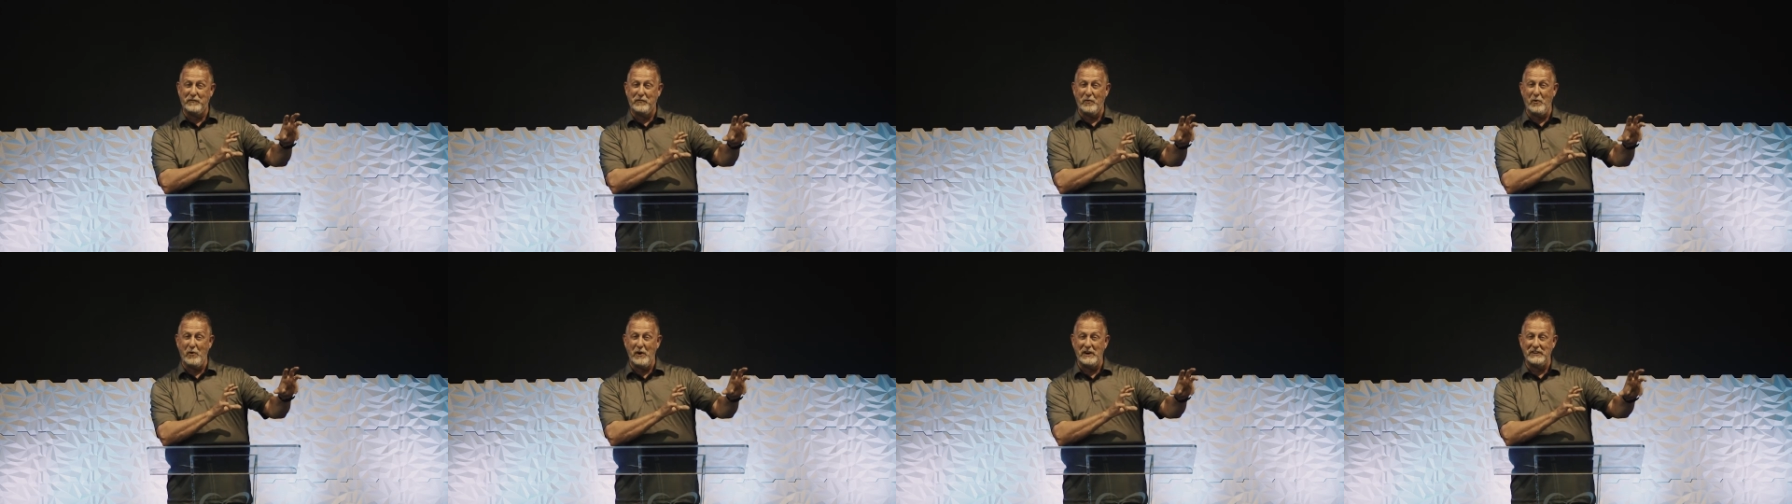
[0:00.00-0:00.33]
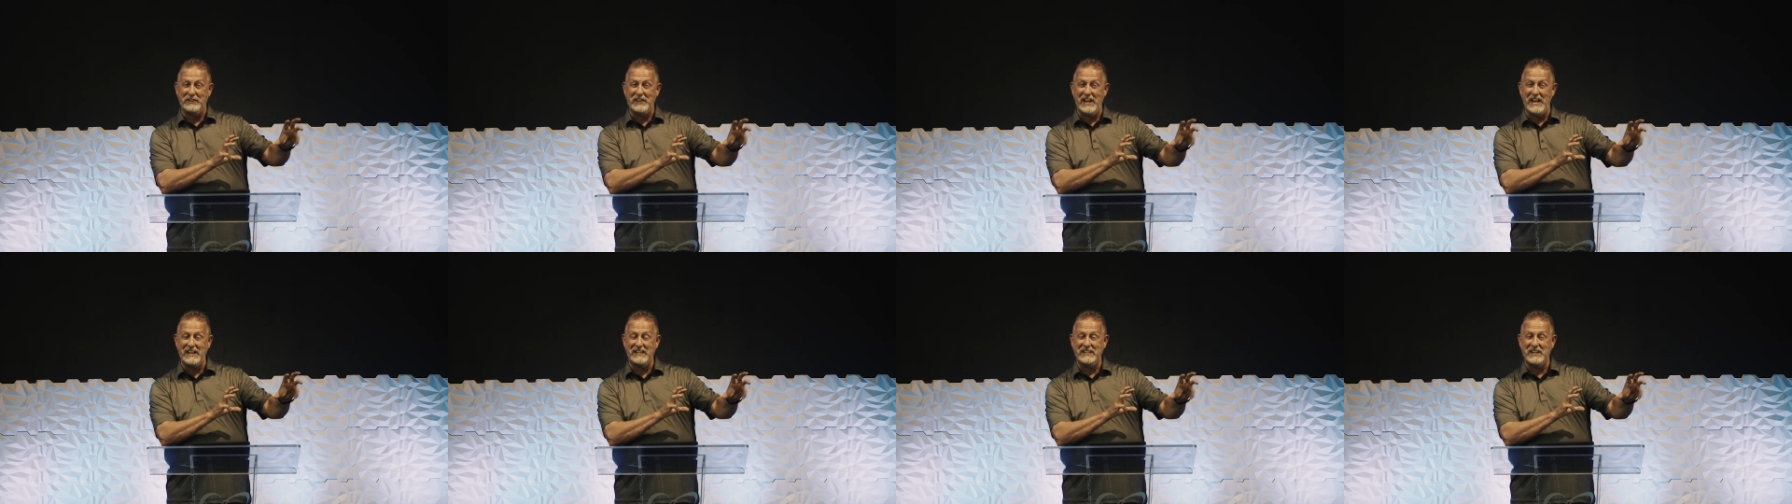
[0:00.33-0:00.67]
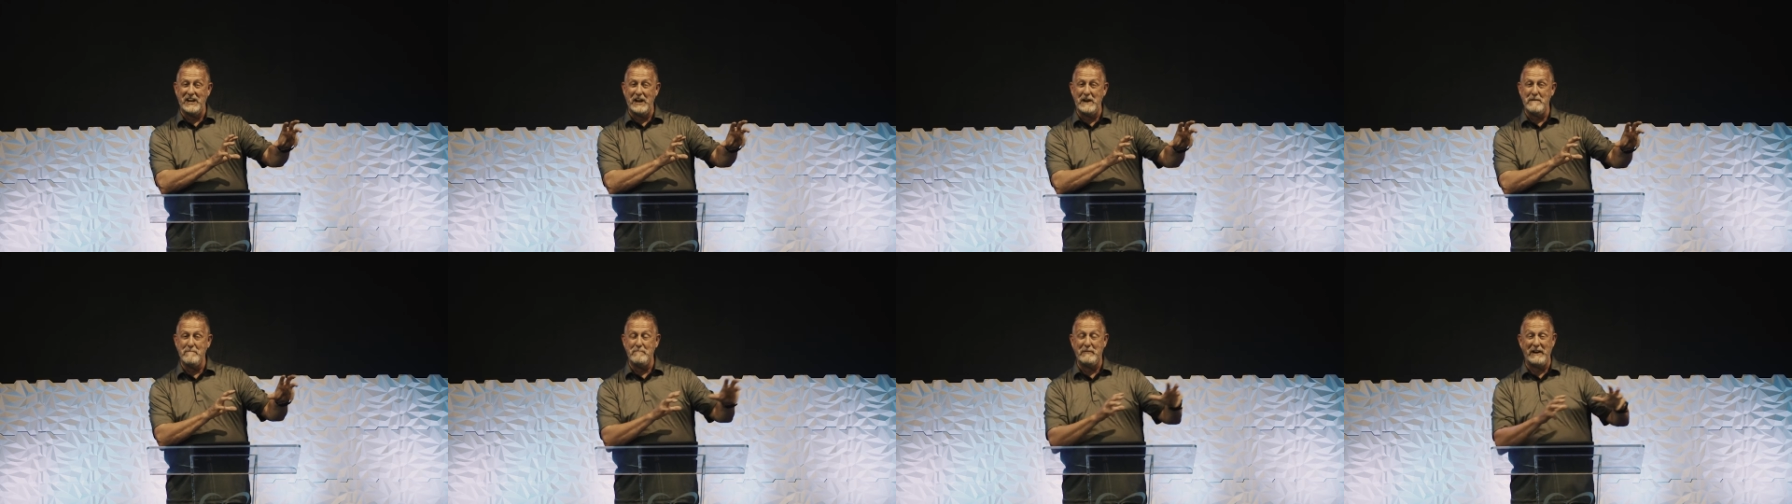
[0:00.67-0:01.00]
for at that
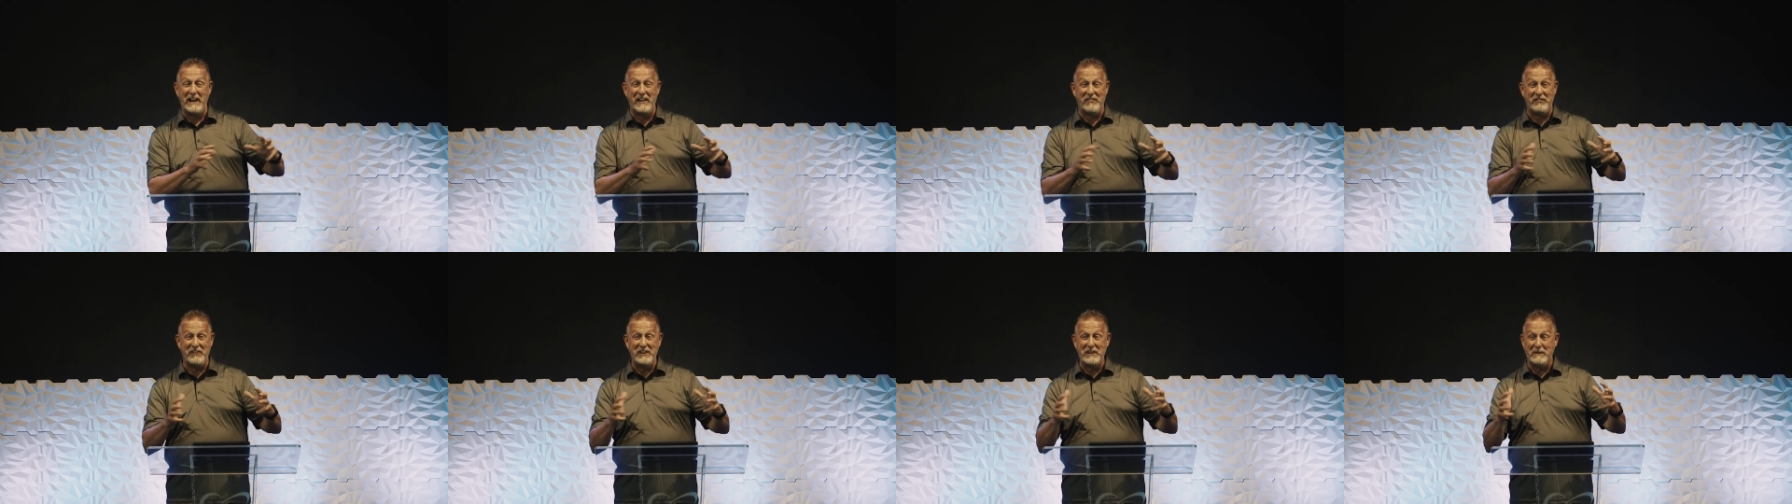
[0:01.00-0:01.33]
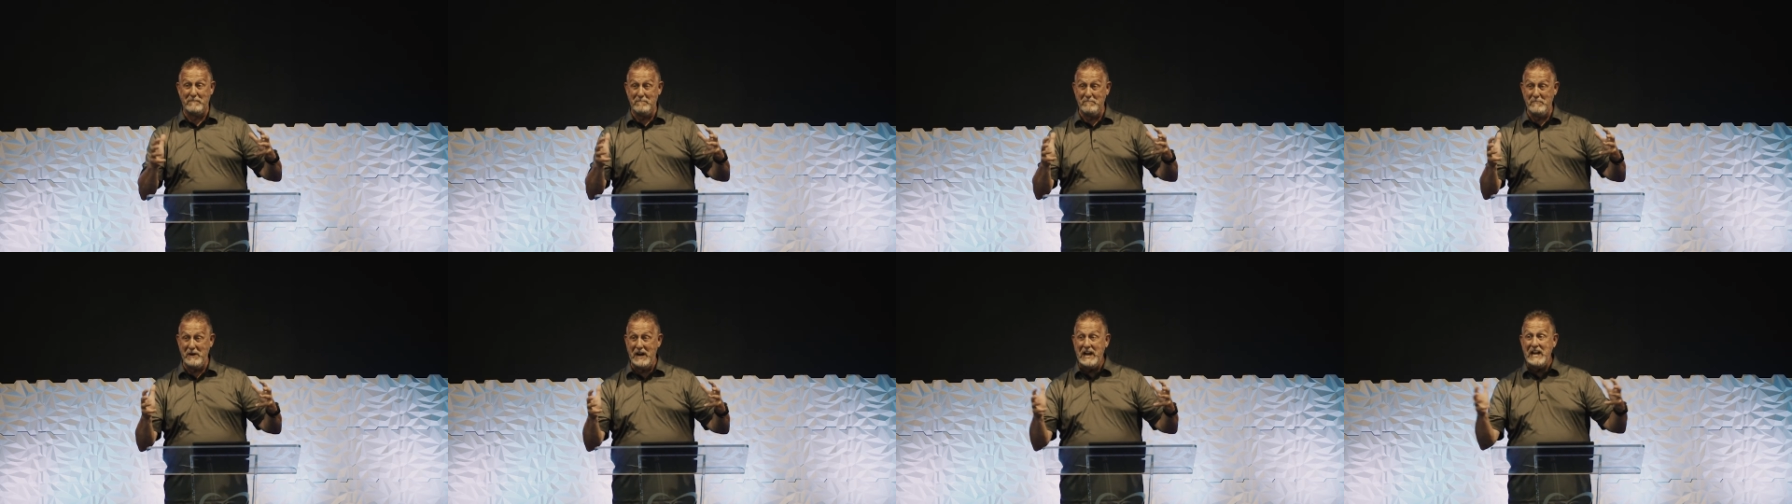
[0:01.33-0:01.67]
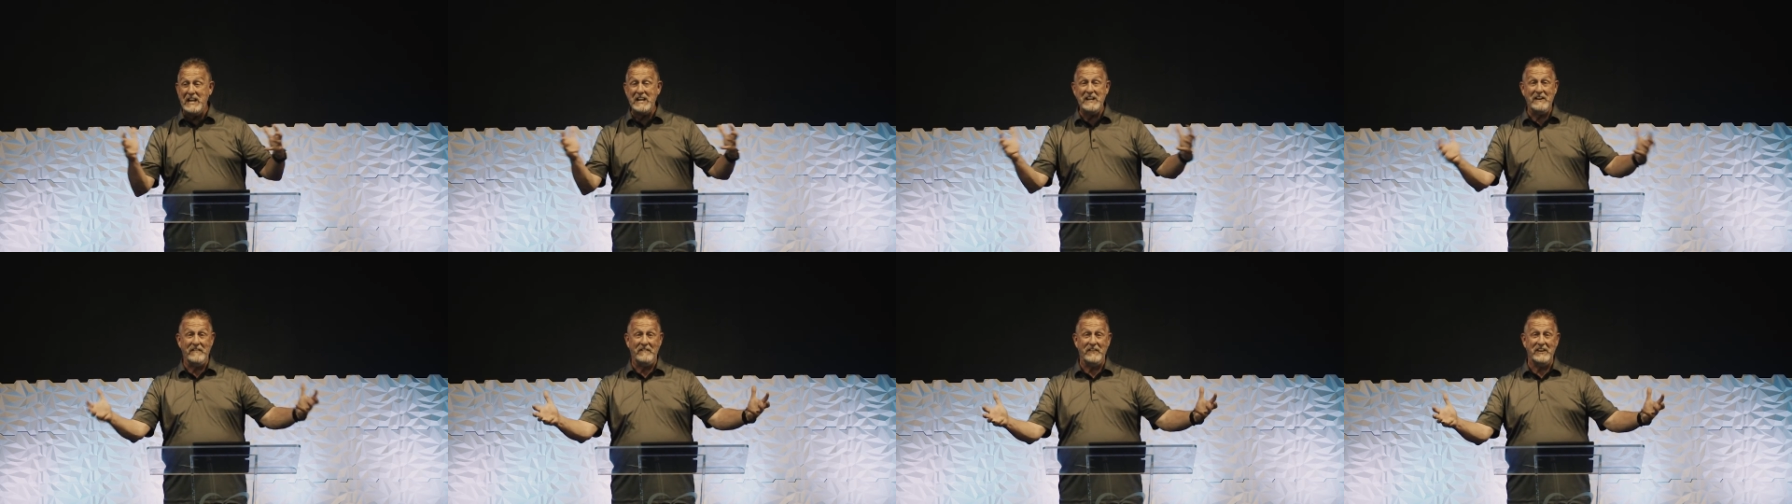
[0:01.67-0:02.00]
time, but I think
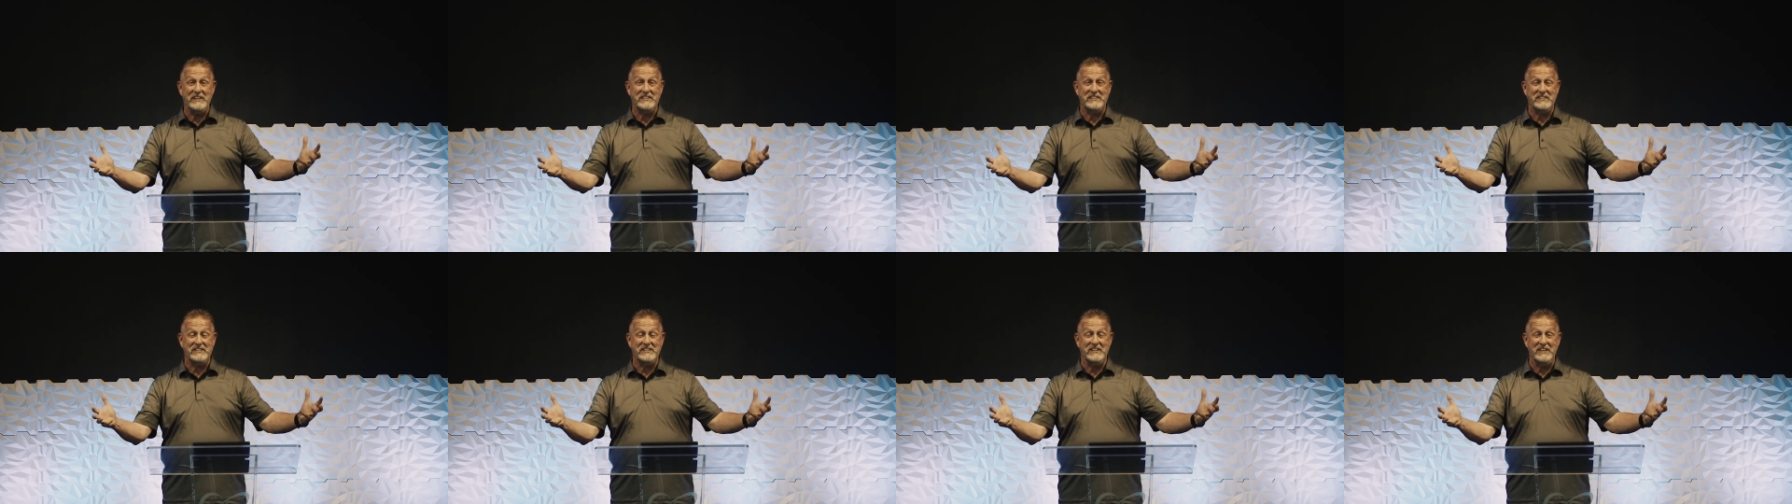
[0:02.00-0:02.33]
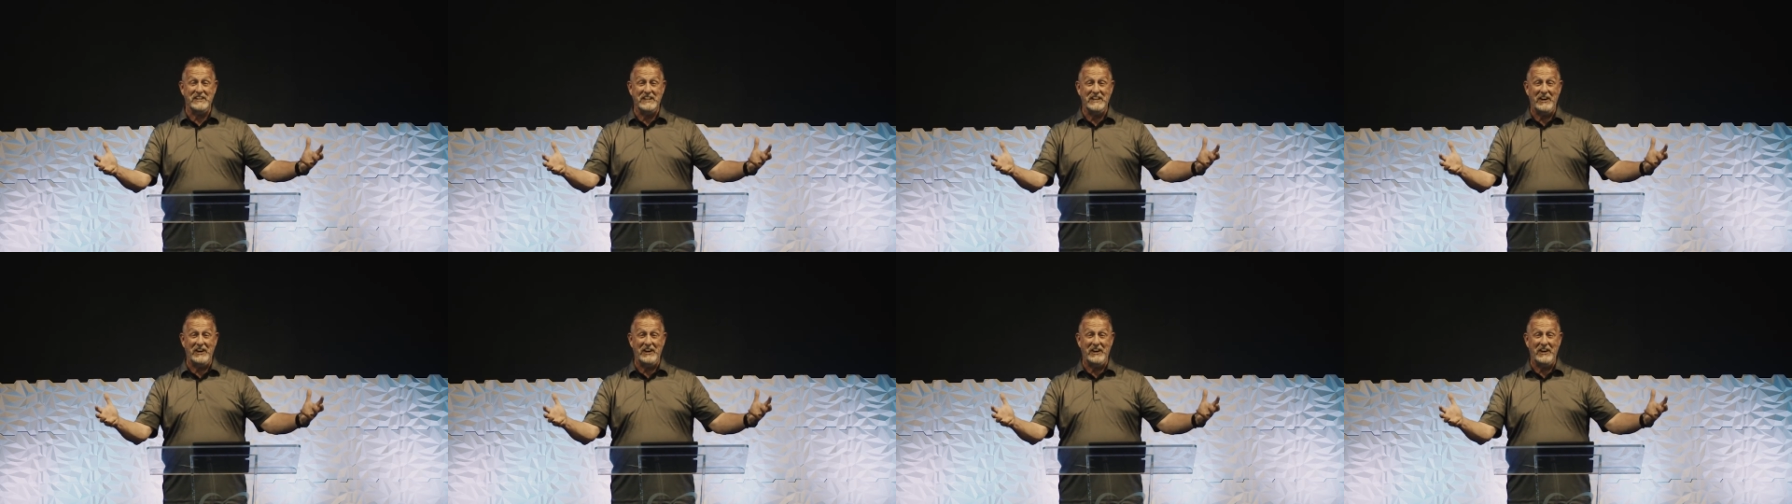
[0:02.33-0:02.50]
many of us